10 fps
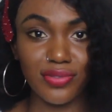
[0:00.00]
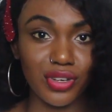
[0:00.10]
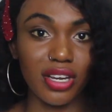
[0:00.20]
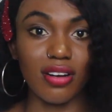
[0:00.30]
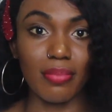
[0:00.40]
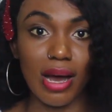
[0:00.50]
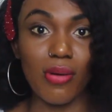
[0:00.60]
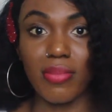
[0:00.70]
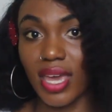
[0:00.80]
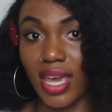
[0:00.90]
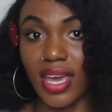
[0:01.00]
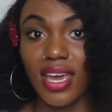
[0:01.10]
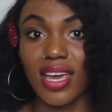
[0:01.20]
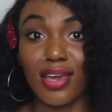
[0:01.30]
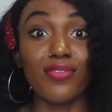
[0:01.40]
If you care about
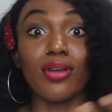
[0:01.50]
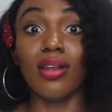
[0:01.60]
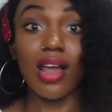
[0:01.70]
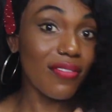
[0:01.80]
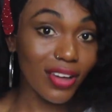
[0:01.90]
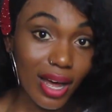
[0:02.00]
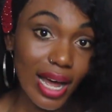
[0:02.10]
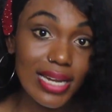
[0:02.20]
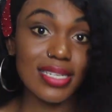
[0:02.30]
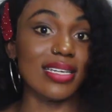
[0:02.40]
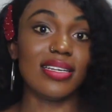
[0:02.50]
me, if you love God,